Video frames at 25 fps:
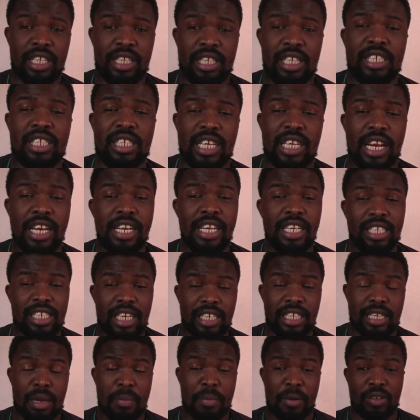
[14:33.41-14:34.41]
This training
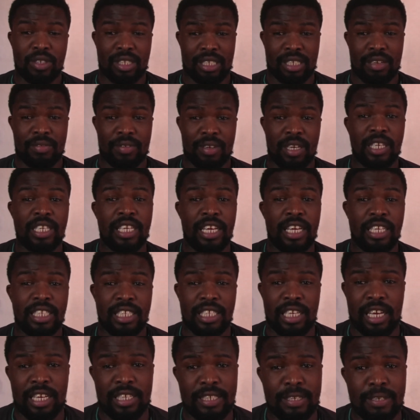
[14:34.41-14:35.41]
takes about 7 days,
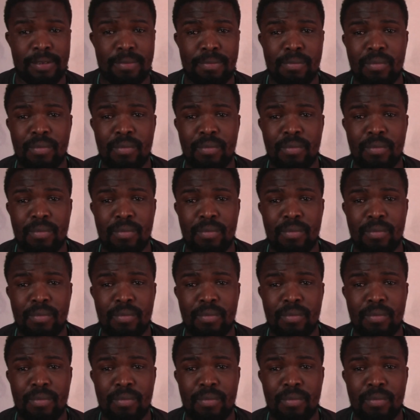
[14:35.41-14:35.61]
guys,